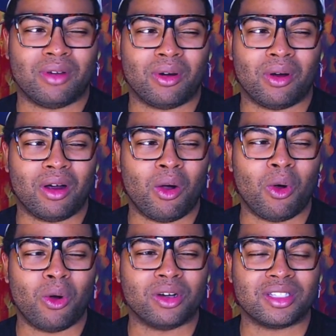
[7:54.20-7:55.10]
her
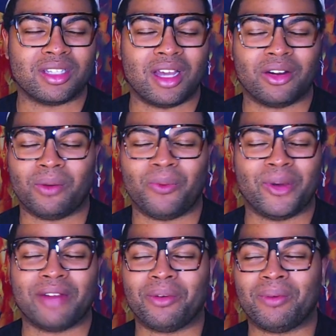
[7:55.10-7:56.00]
horror son or
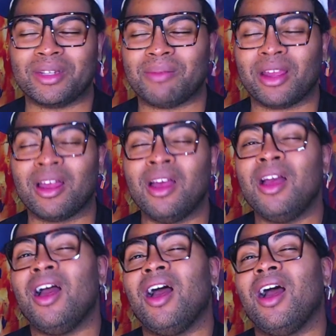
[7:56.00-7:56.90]
whatever it was. I'm like,
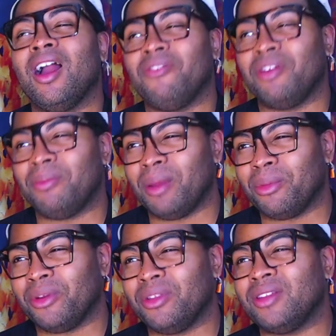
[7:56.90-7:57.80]
I
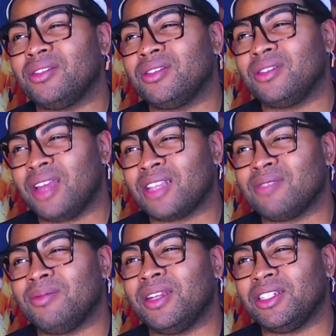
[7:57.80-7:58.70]
remember this
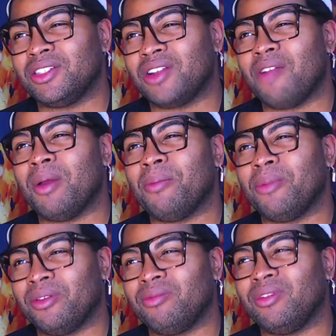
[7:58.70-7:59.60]
explanation. I remember
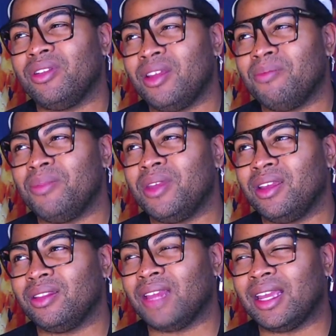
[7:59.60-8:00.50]
him
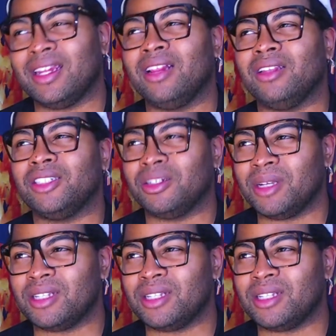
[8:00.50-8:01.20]
being like an illegitimate